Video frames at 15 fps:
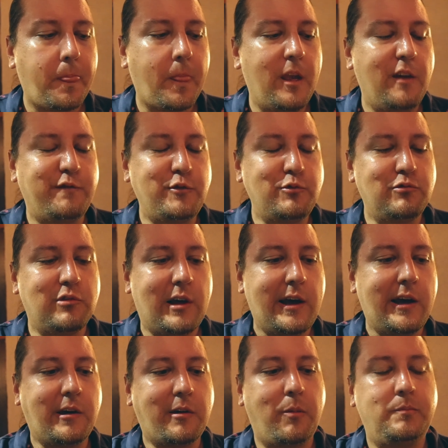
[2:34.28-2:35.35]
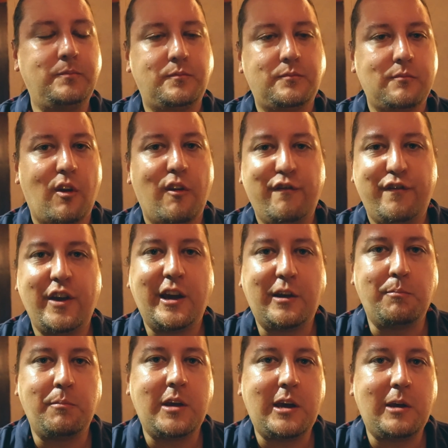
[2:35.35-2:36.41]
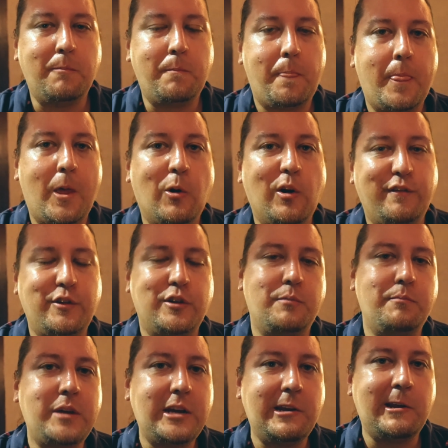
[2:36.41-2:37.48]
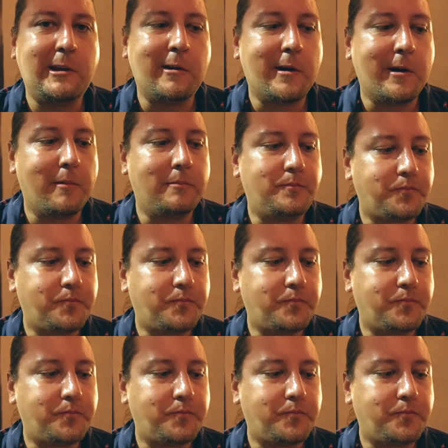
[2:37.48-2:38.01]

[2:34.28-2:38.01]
If you like fake meat, or if you're a meat eater,